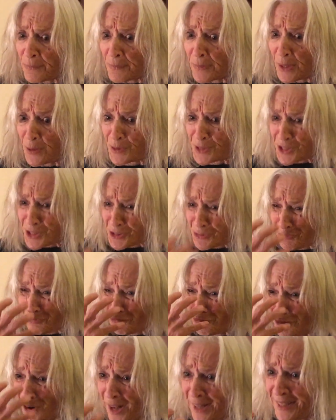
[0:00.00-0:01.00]
It was just
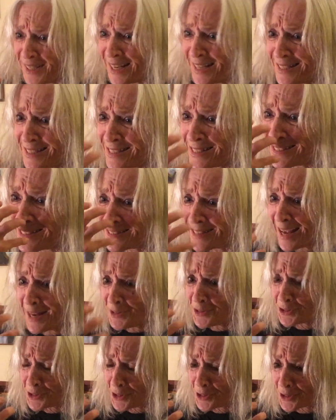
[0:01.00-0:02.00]
front and
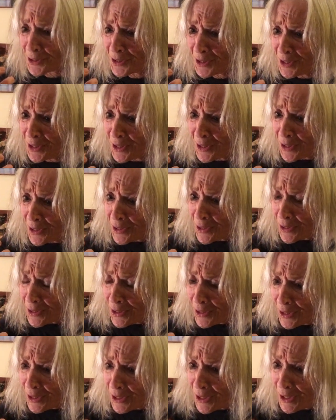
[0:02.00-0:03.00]
center.
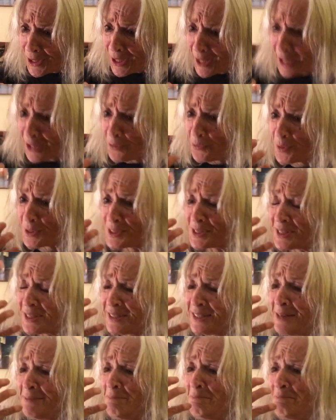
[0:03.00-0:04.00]
It was
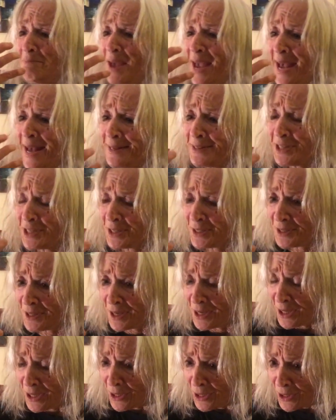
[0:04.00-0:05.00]

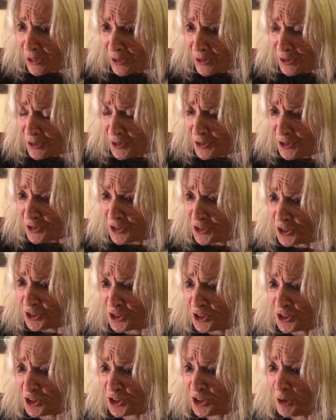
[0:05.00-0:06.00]
demanding
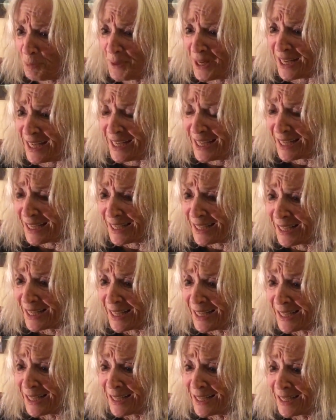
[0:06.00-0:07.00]
to be
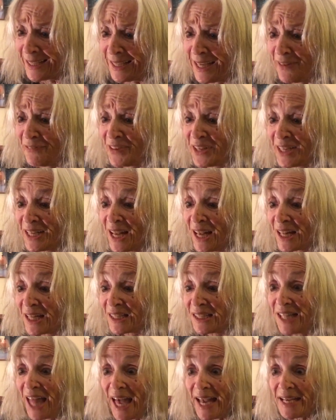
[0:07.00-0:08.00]
given
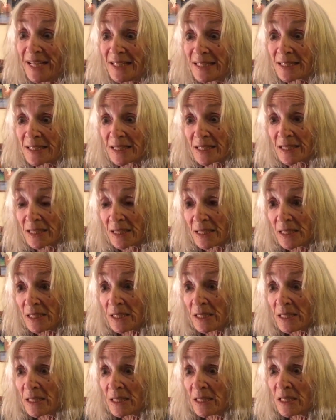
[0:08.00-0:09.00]
light
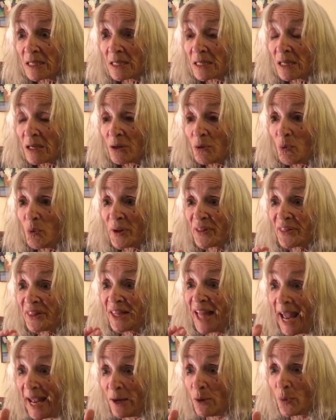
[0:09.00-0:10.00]
with
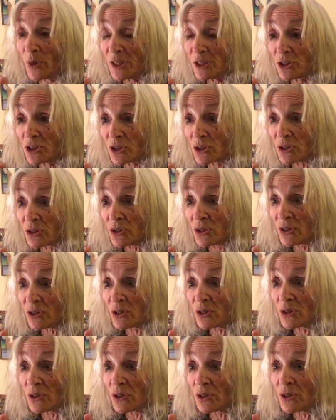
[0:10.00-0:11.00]
language.
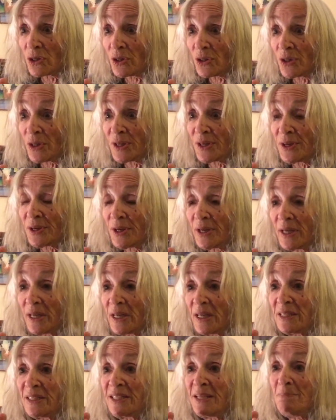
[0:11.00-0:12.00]

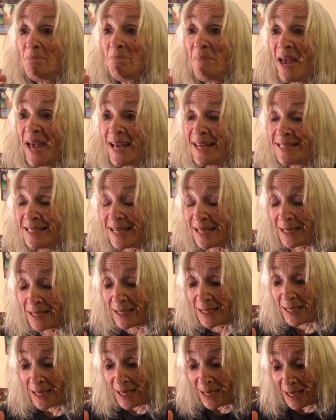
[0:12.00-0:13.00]

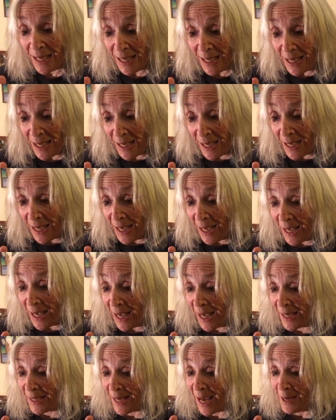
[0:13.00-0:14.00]
Demanding.
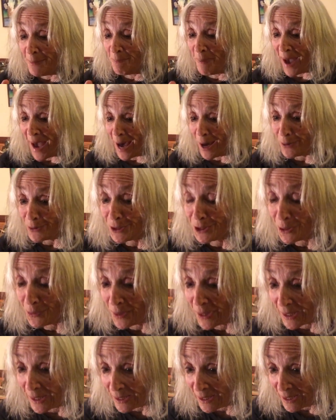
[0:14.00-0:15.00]
And I bowed to
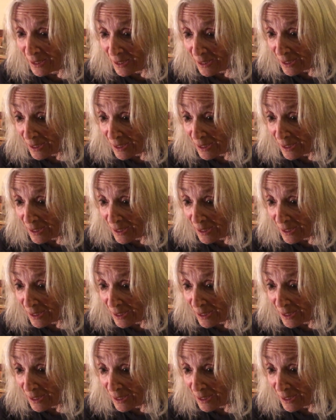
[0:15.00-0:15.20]
it.